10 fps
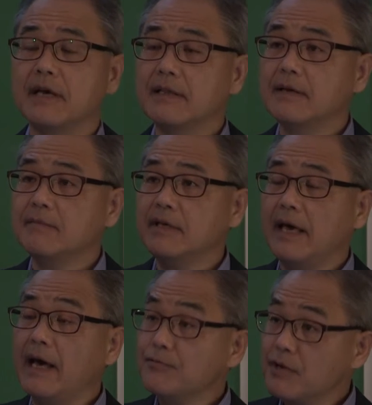and the
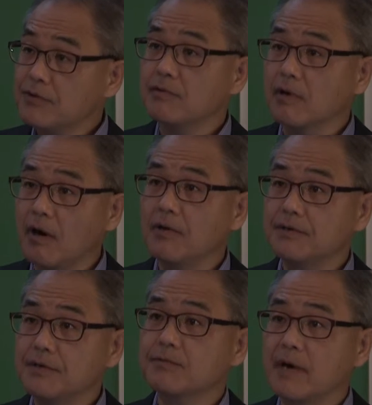educational
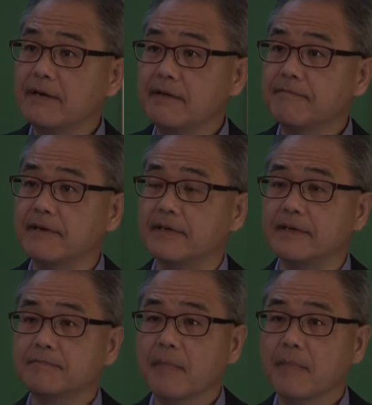cost is quite different.